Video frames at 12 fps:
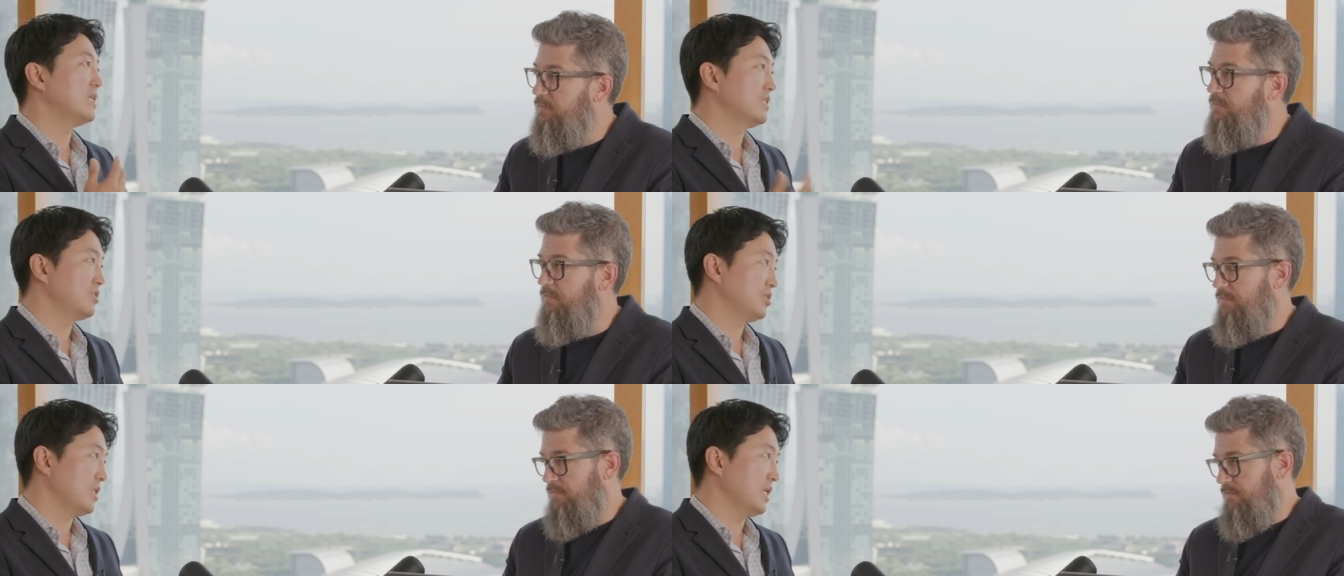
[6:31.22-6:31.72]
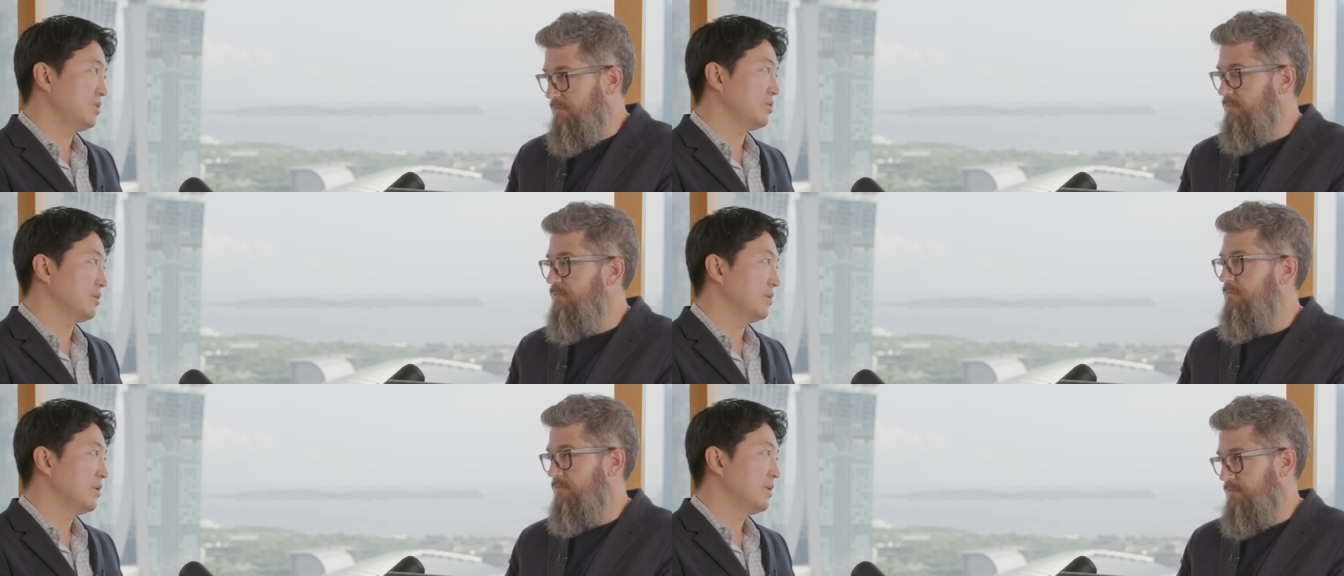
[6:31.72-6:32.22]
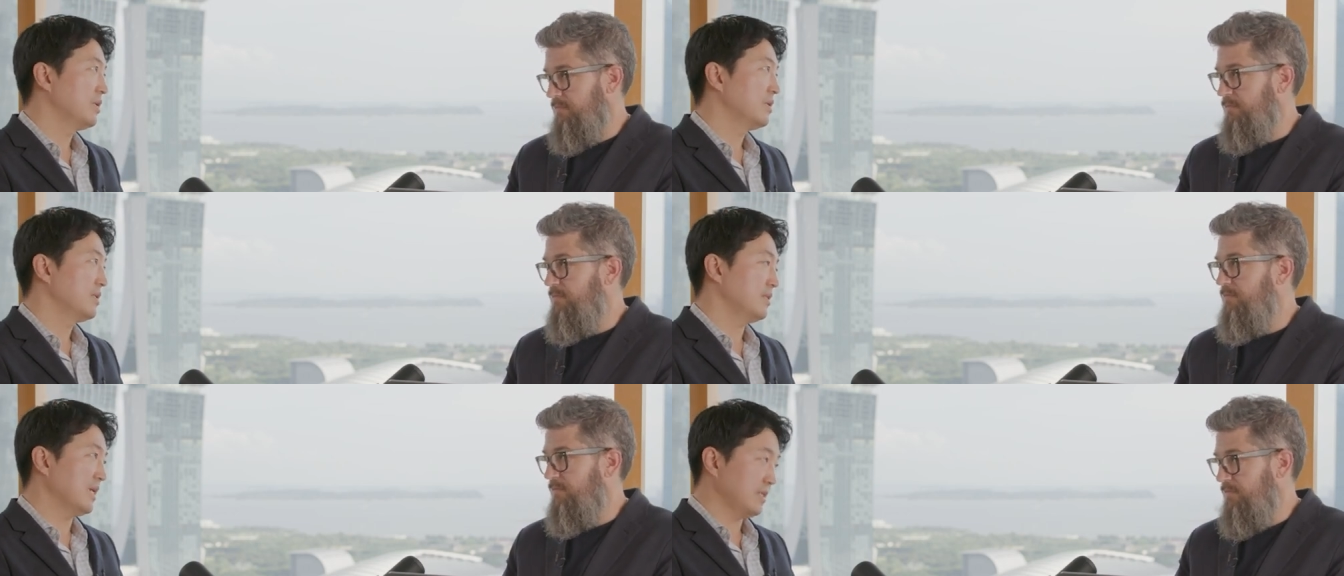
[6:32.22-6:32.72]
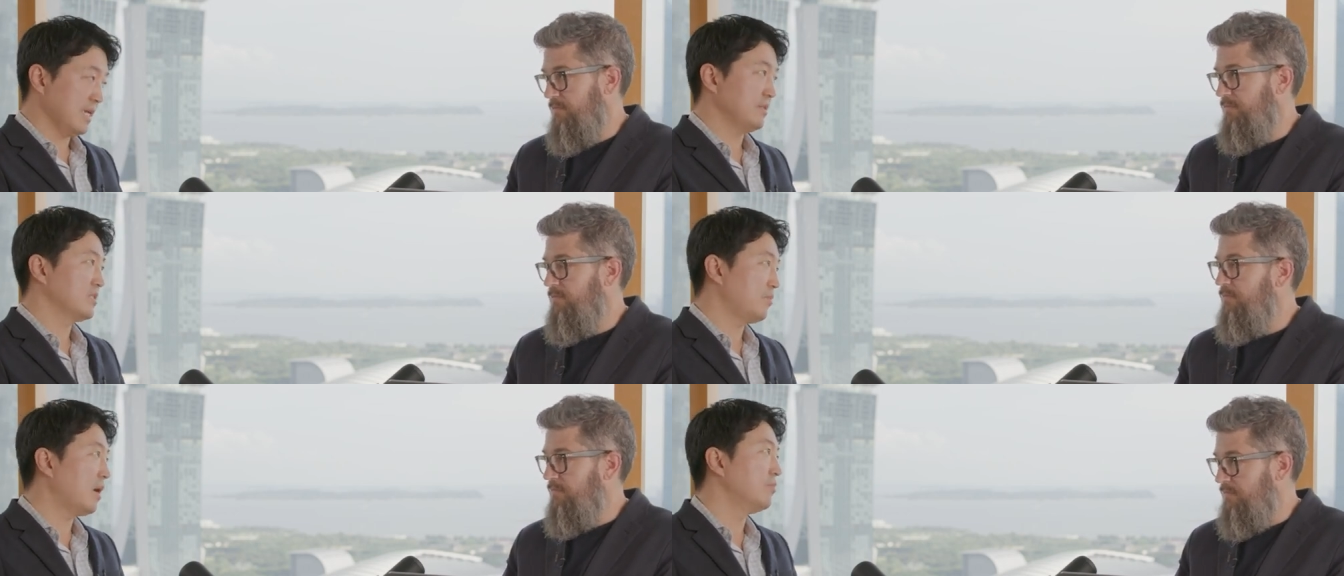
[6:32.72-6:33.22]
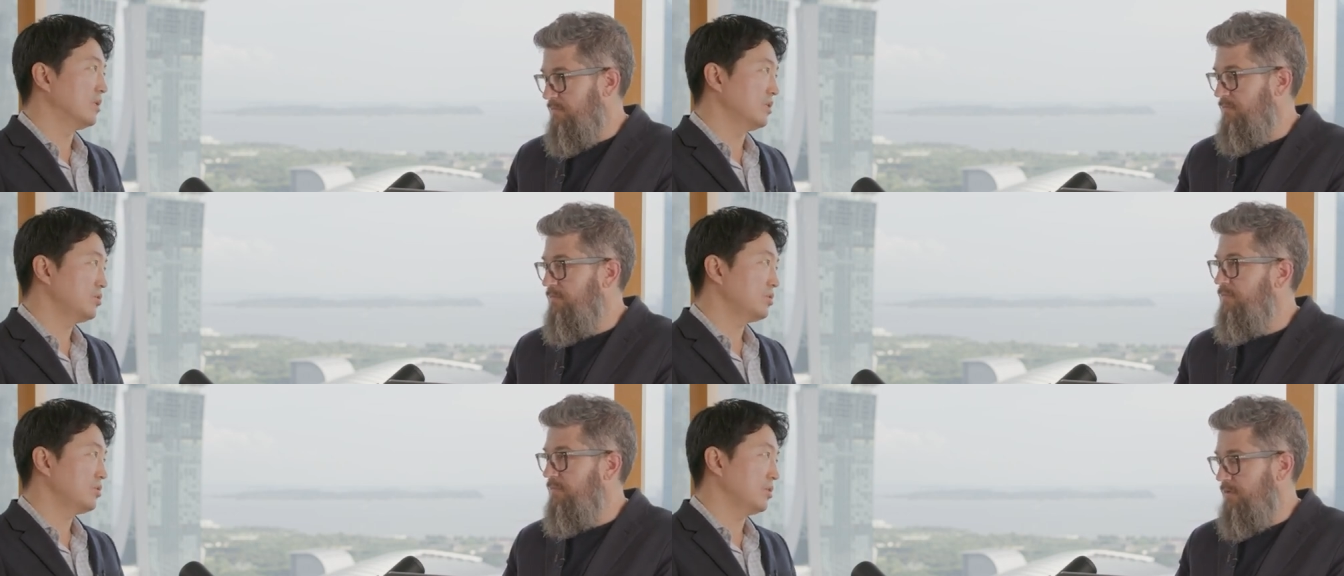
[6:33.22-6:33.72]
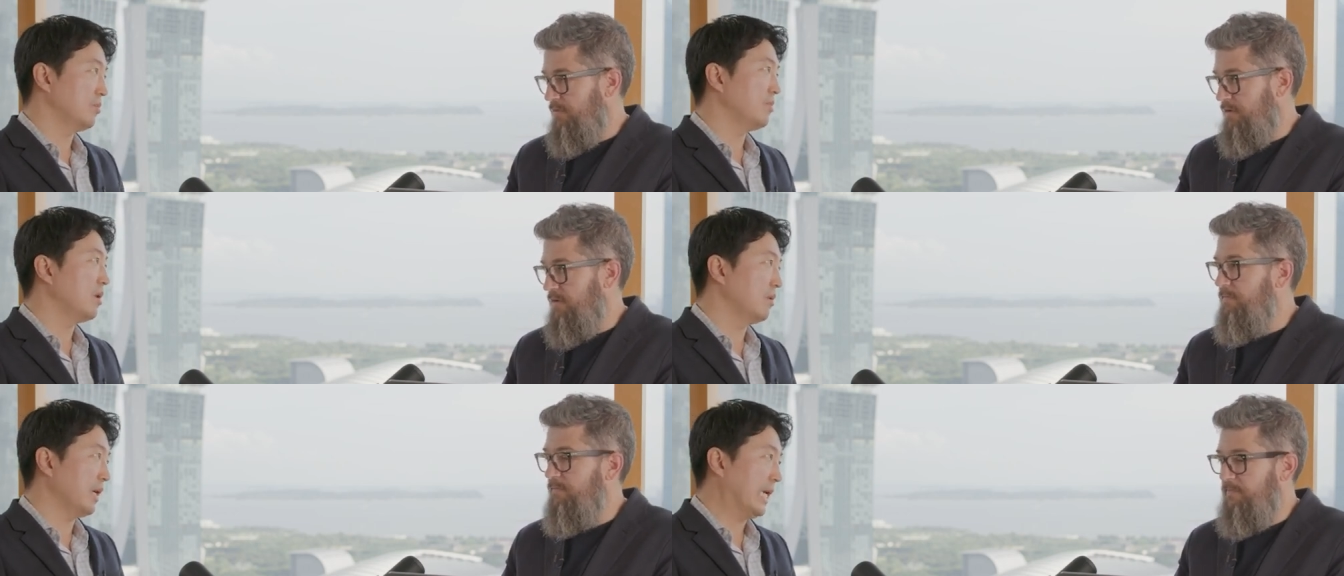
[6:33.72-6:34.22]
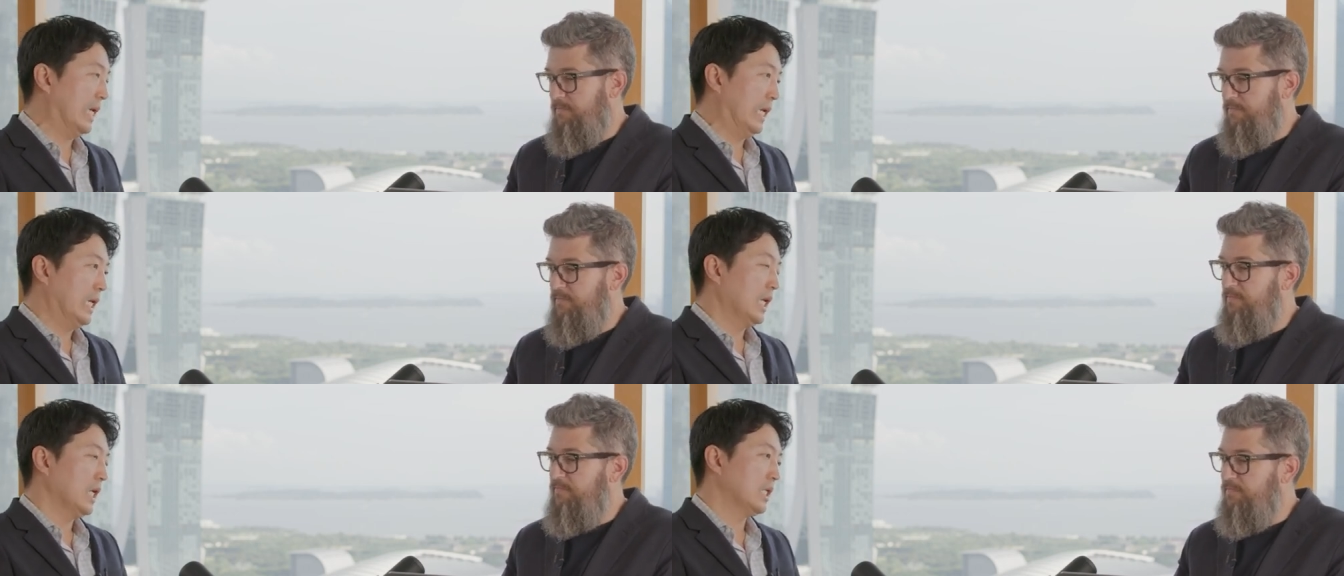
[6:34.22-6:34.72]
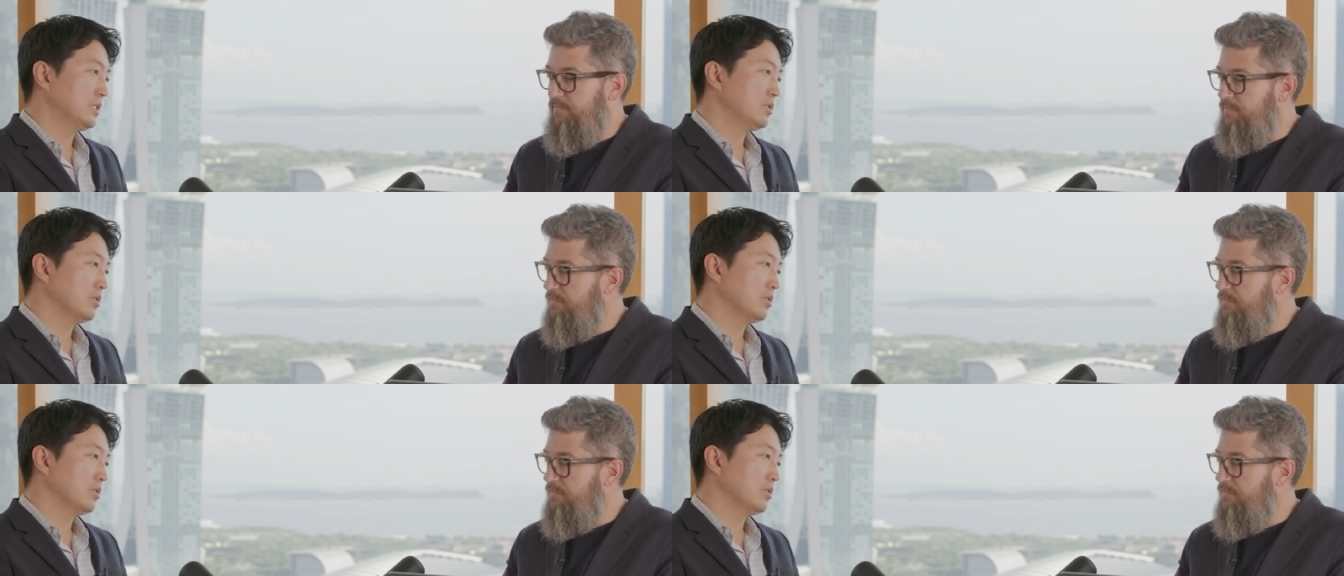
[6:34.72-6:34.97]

Speaker 1: legislation that gets published to the public. And